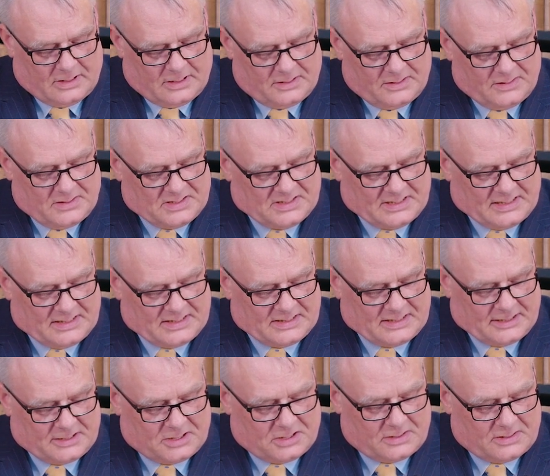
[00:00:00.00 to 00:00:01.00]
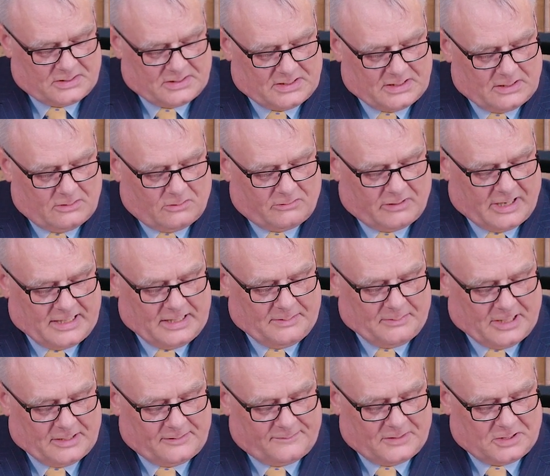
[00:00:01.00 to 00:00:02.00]
under the said Section 2 or any
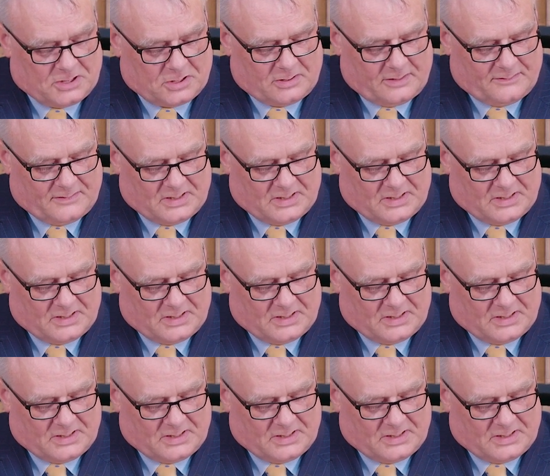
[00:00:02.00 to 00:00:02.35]
beneficiary